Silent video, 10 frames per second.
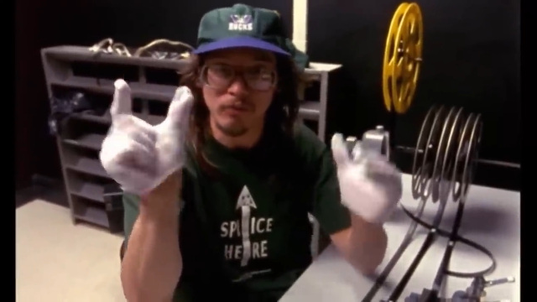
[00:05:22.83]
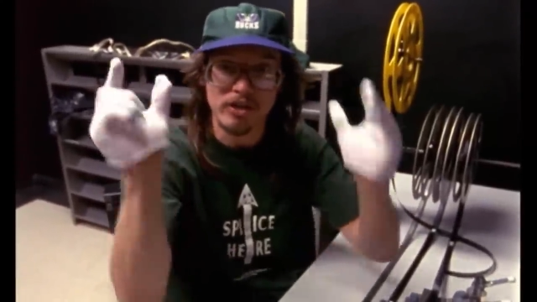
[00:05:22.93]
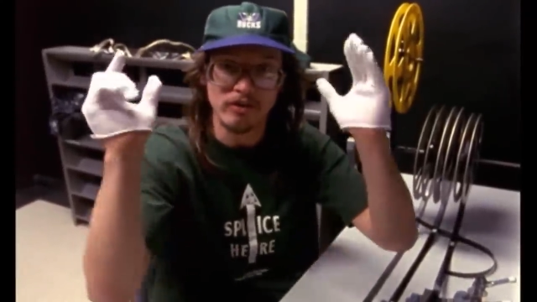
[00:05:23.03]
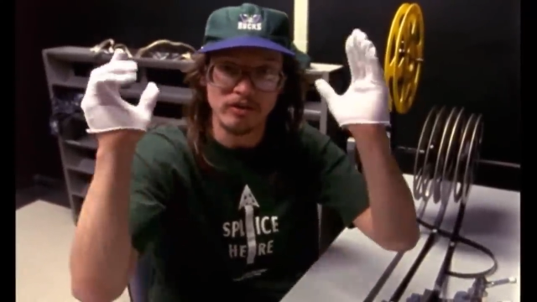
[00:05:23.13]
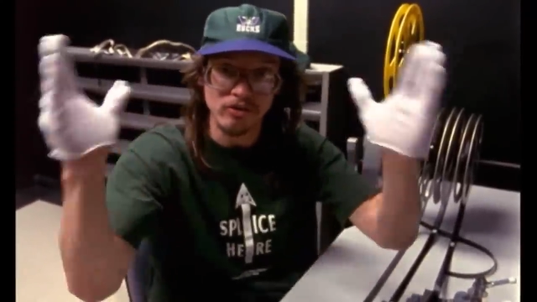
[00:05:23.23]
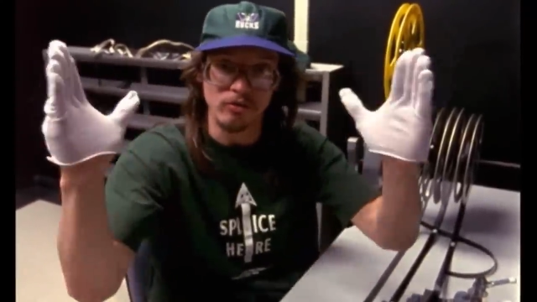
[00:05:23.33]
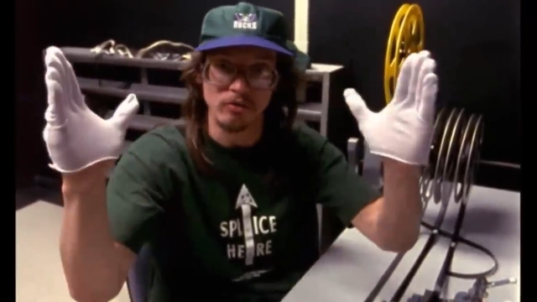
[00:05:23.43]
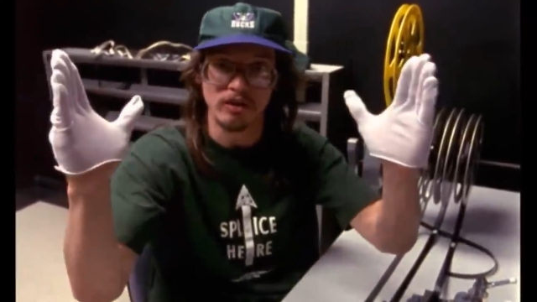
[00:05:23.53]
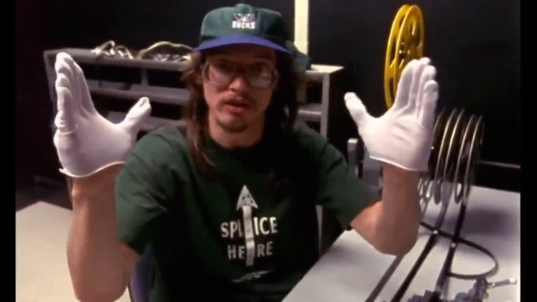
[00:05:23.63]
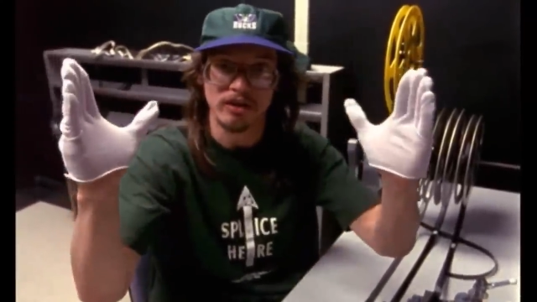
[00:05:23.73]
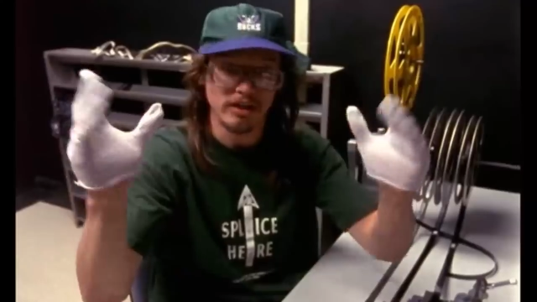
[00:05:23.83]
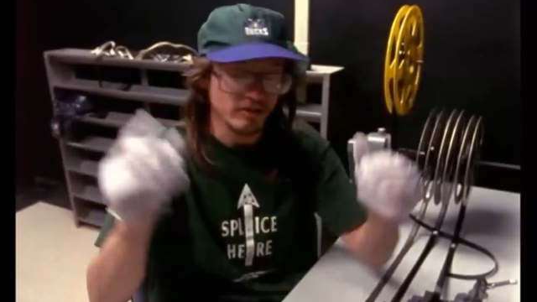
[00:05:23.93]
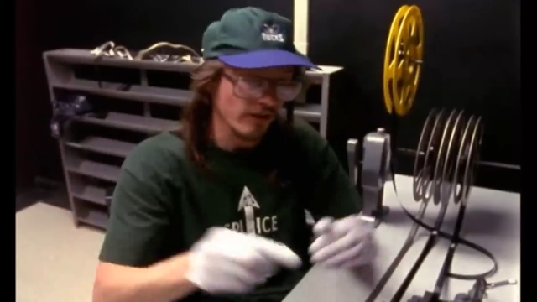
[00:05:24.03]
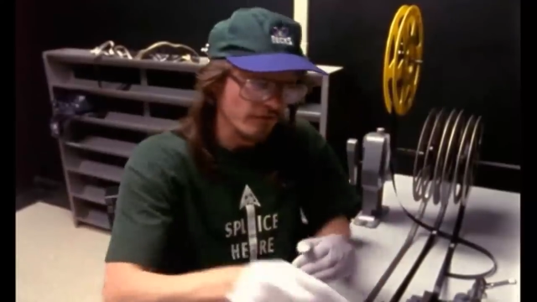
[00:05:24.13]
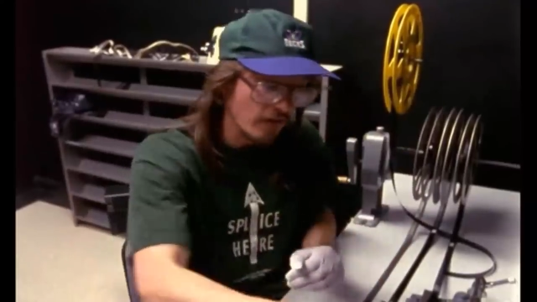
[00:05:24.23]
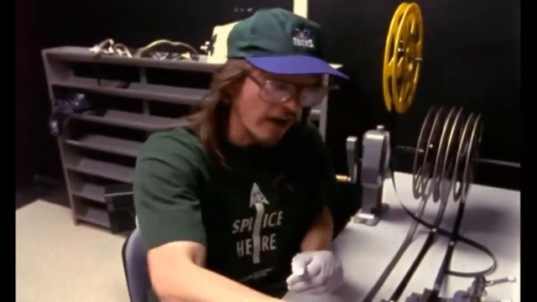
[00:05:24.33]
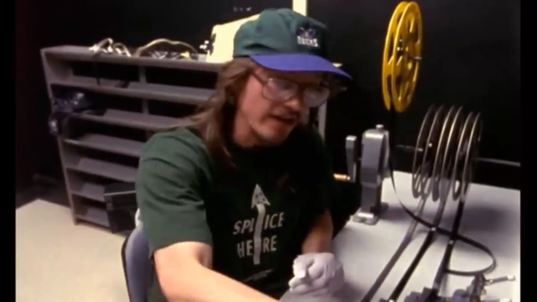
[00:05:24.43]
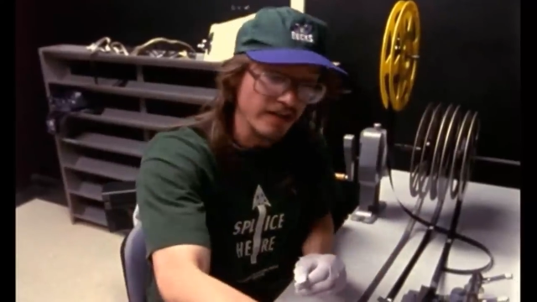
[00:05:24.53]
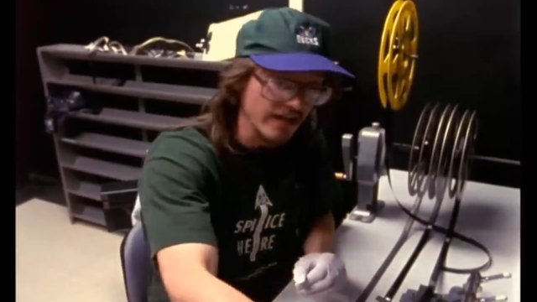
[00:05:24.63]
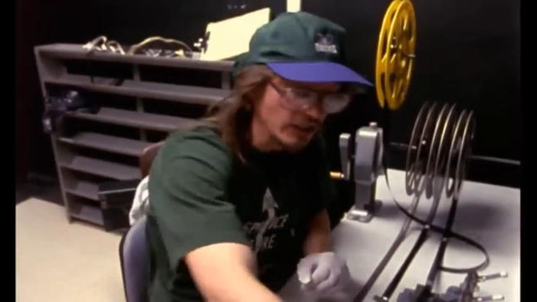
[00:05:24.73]
What are you gonna do? You gotta
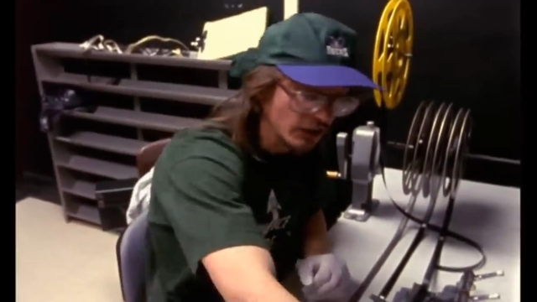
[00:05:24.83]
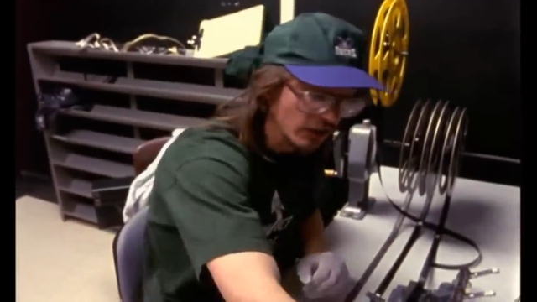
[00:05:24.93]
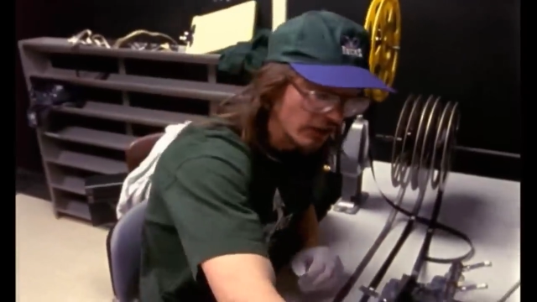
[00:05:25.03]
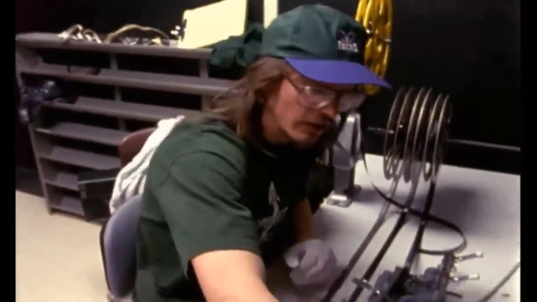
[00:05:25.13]
find each